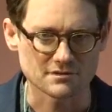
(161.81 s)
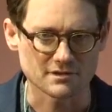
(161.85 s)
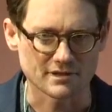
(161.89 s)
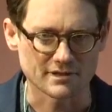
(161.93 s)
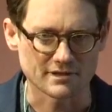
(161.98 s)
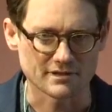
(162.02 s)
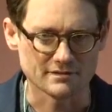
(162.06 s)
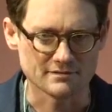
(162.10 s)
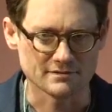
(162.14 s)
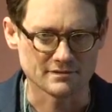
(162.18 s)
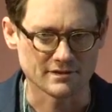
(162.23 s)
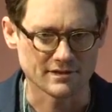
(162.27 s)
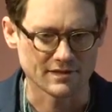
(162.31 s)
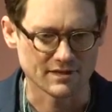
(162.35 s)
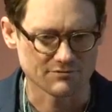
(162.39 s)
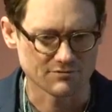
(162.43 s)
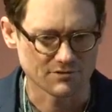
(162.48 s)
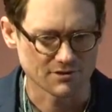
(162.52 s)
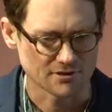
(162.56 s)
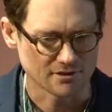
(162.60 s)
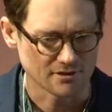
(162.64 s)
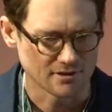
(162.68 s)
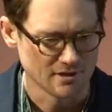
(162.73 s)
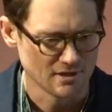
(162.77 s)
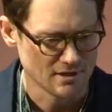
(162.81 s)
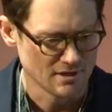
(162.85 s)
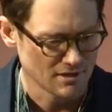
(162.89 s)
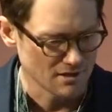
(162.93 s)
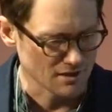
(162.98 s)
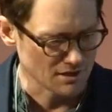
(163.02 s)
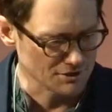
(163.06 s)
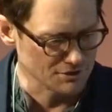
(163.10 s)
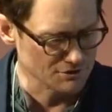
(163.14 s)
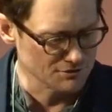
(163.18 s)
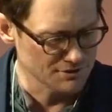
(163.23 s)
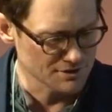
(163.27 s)
that have a
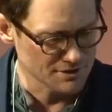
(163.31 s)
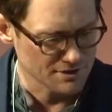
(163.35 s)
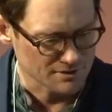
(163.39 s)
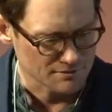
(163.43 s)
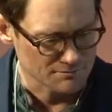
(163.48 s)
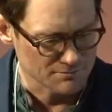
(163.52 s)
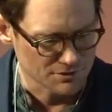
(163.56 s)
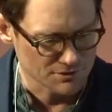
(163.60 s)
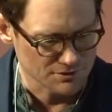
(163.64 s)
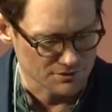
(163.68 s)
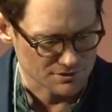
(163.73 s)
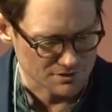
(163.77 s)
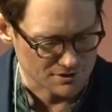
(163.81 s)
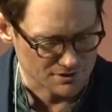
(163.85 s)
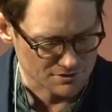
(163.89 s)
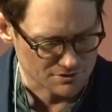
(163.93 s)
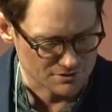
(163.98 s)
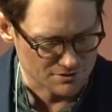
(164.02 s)
unique ability